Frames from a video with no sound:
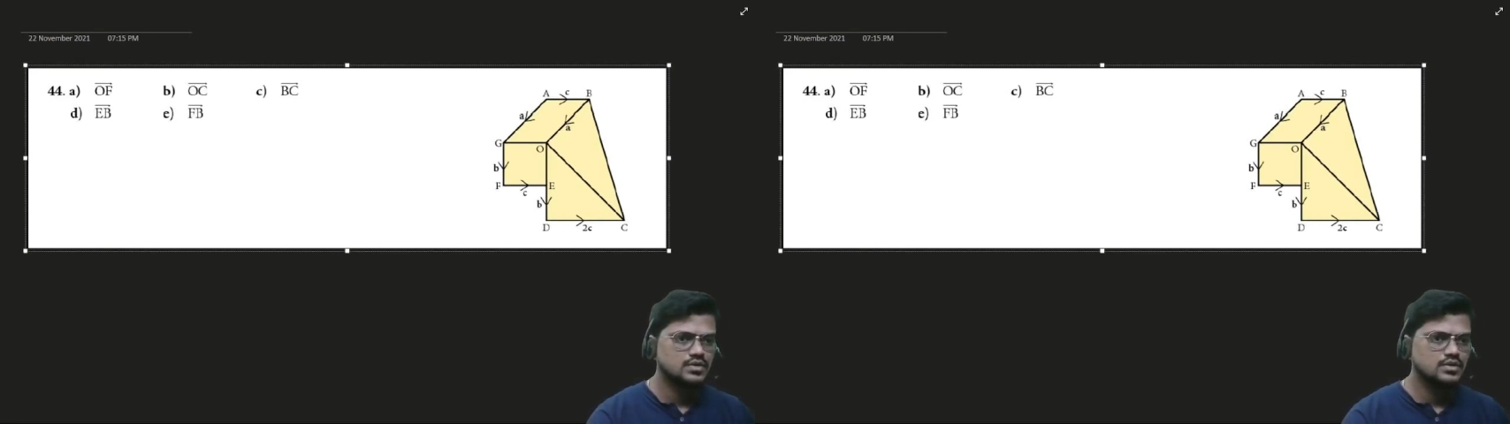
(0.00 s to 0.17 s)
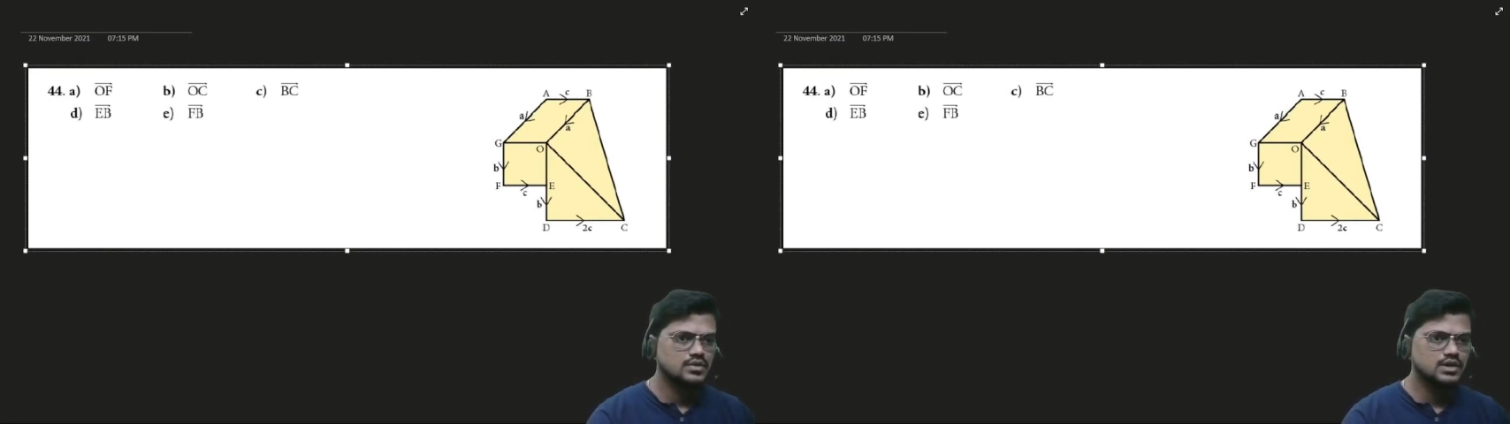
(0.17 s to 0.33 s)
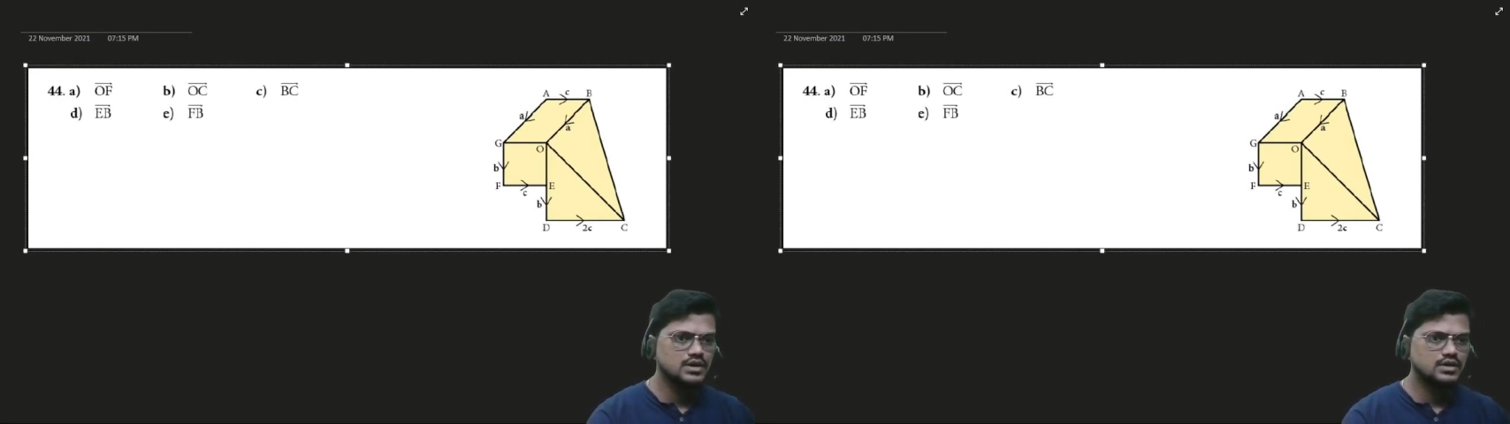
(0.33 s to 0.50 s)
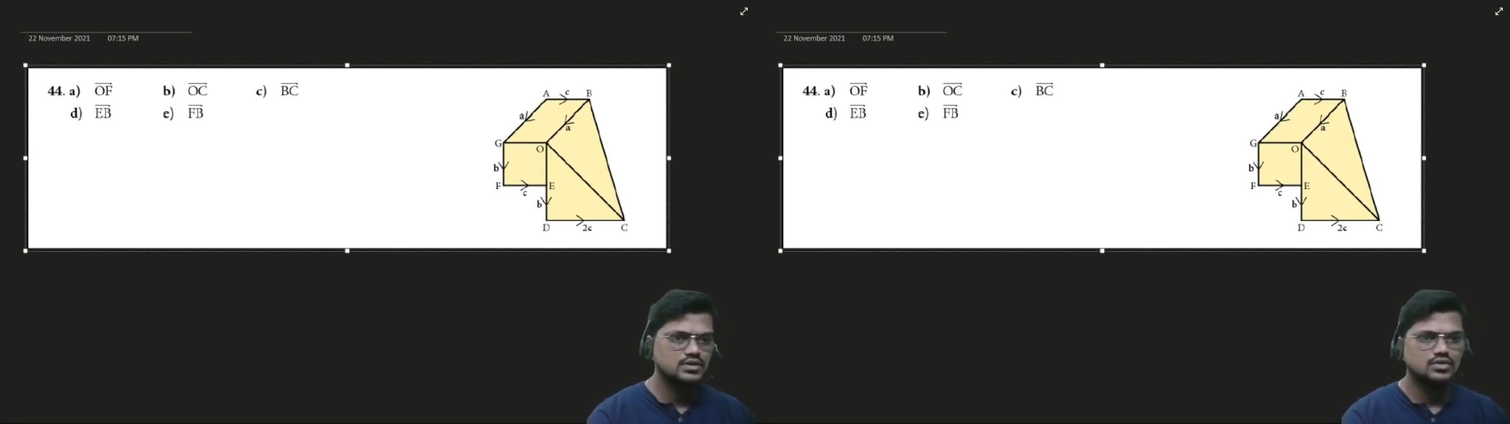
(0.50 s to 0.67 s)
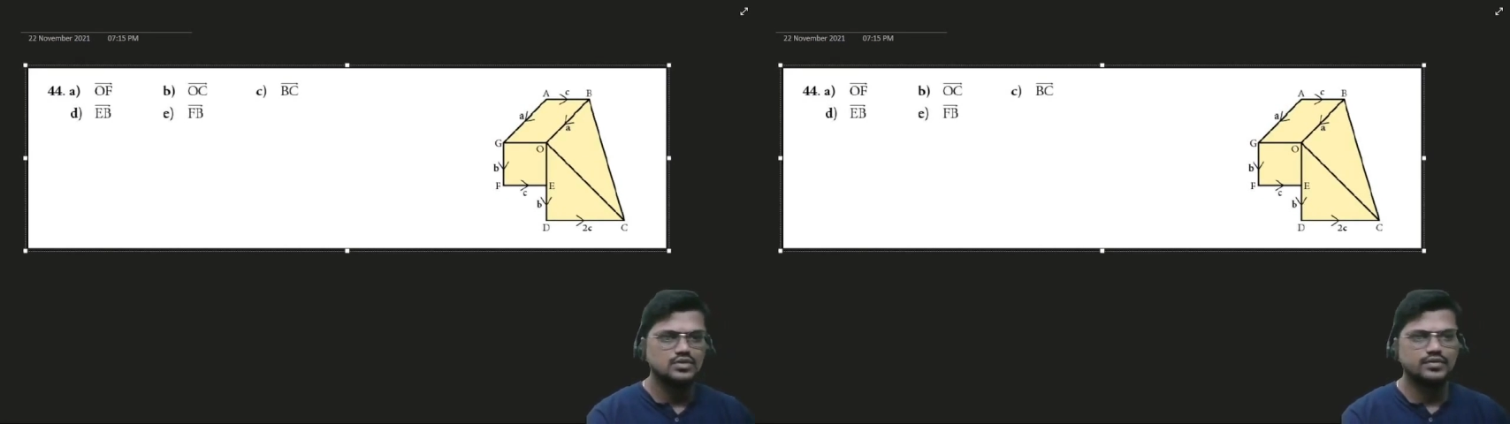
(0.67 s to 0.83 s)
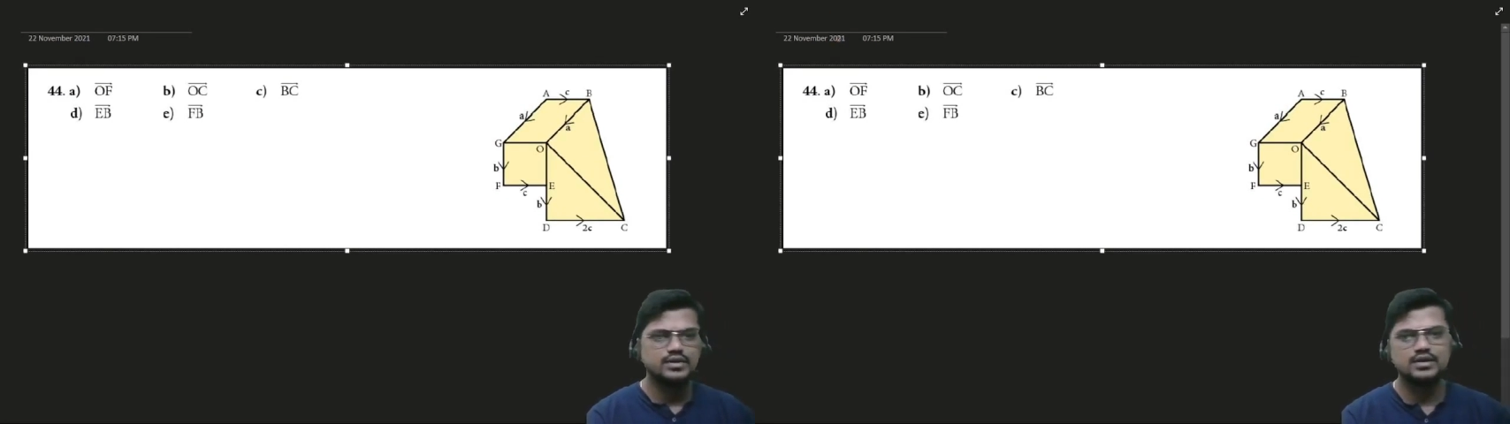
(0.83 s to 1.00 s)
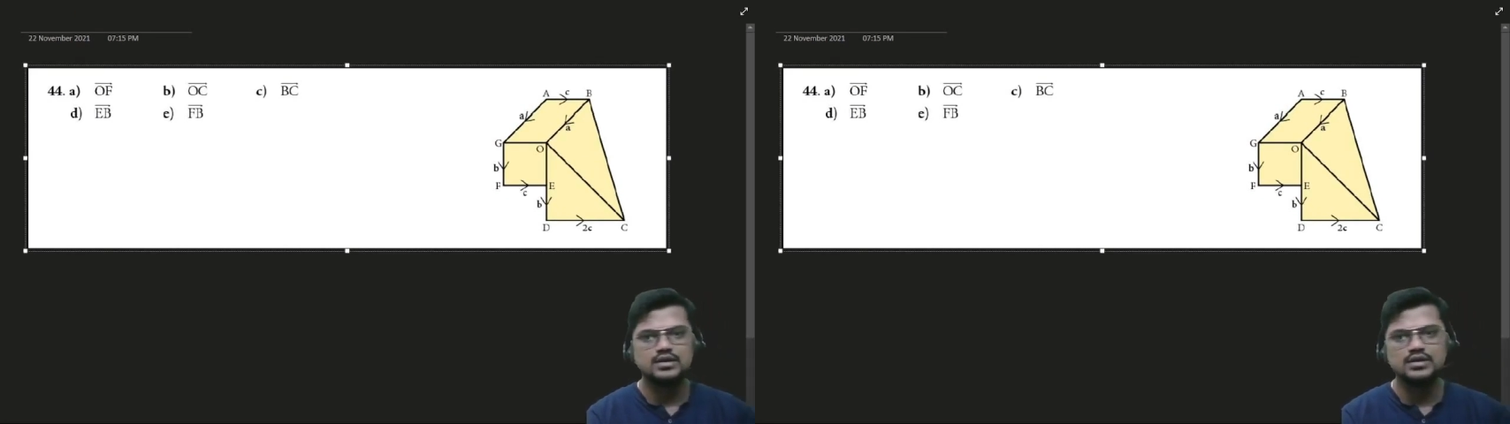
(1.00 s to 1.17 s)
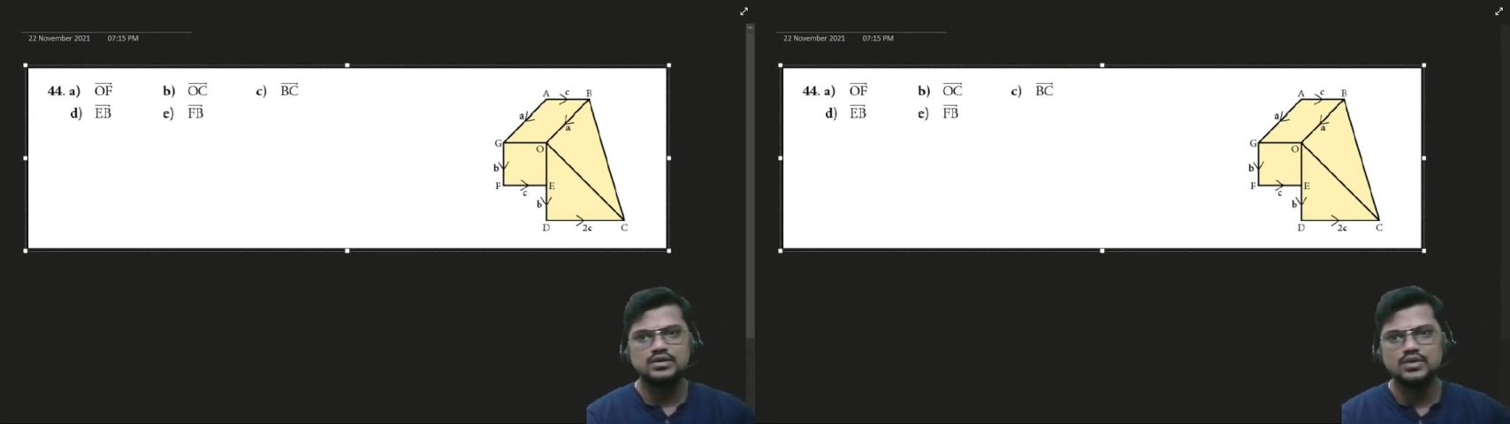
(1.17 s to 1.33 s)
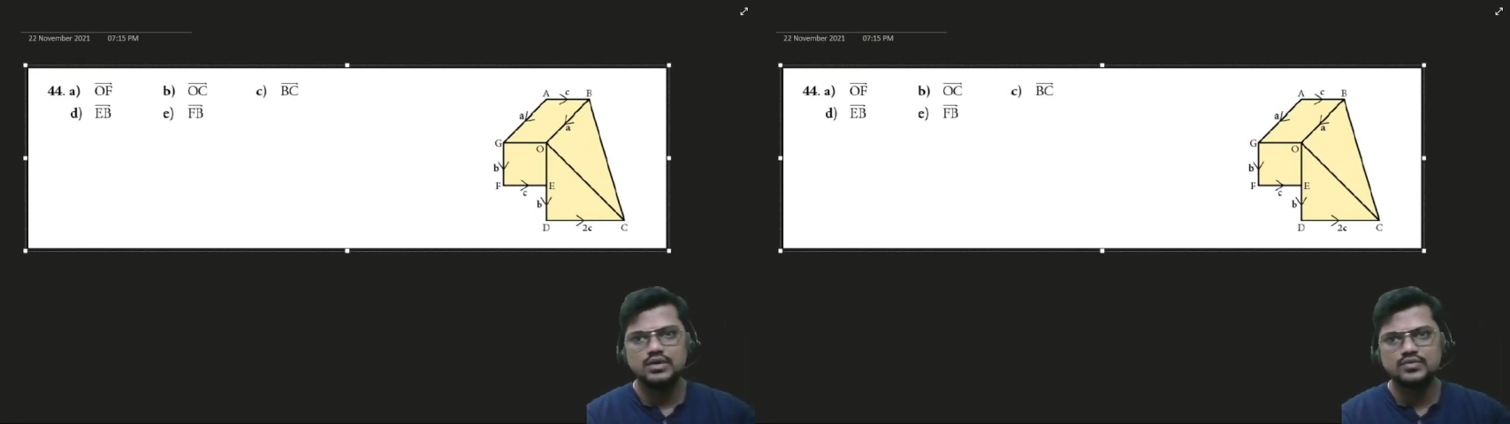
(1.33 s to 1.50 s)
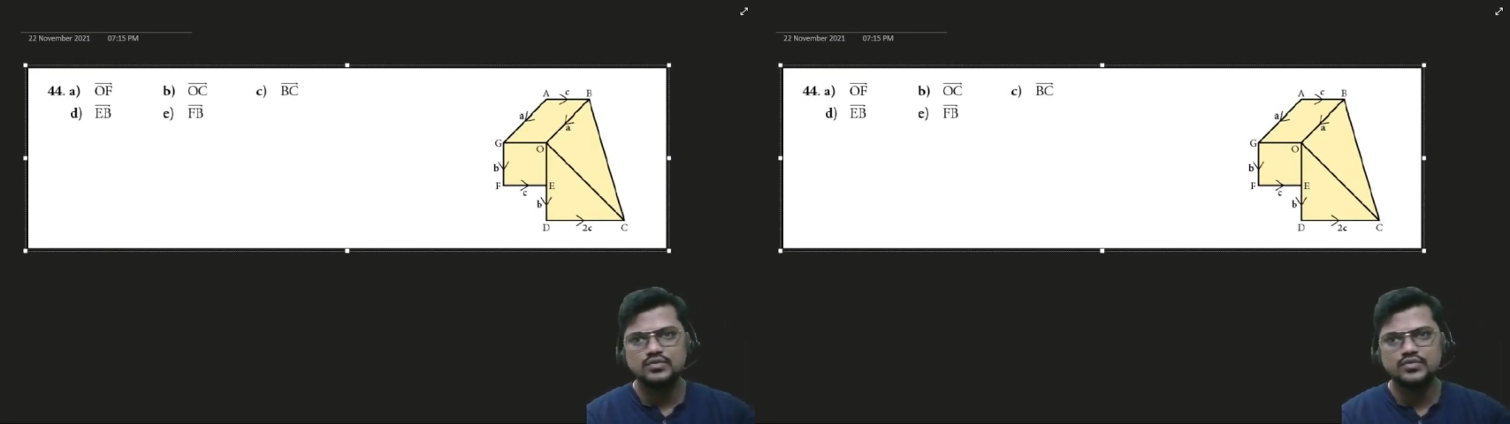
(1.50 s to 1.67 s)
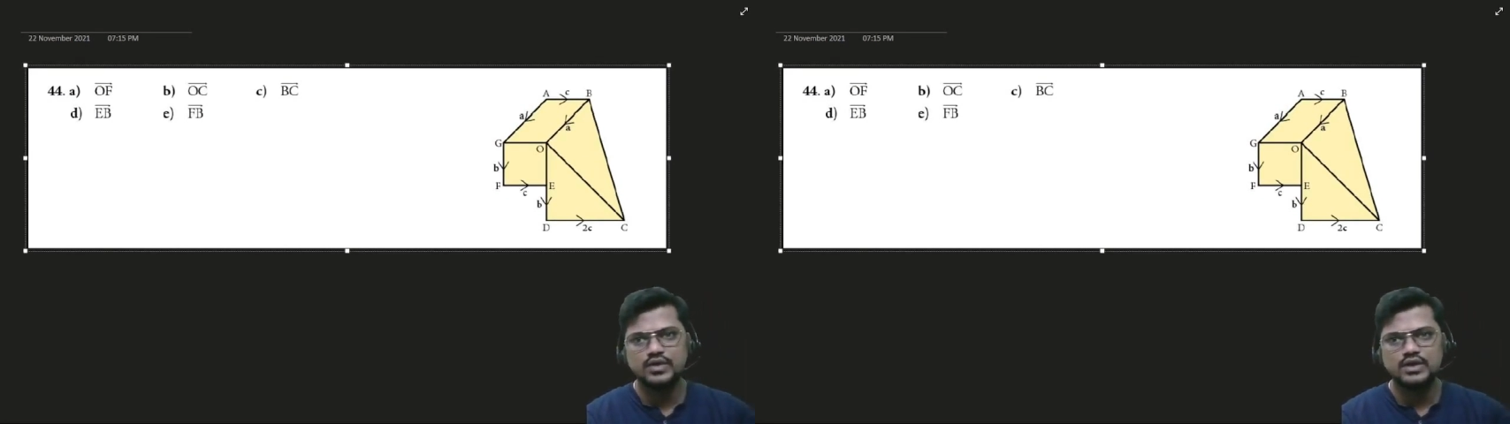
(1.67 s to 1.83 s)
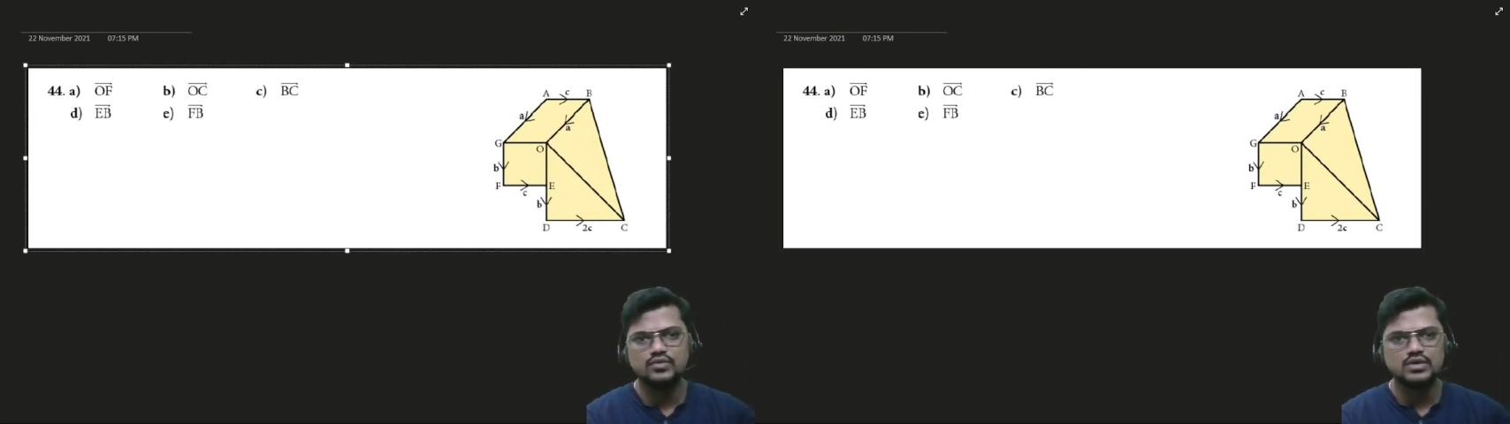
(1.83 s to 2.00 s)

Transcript: Okay, over here you have to find